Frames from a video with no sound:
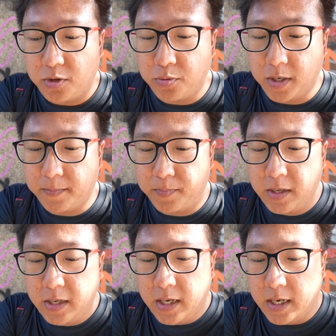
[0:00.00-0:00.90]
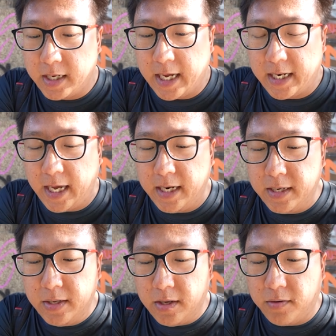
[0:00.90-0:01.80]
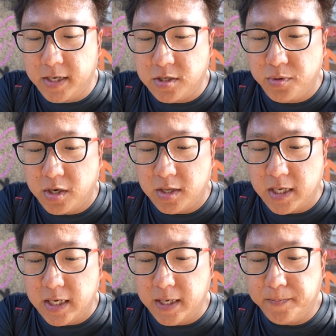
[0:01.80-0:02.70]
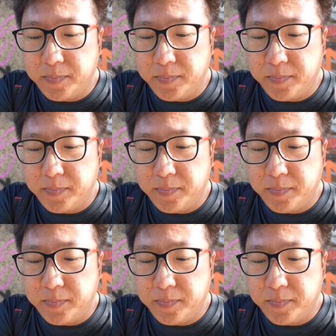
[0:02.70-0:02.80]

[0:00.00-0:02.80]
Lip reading: to get that. Alright, so we got the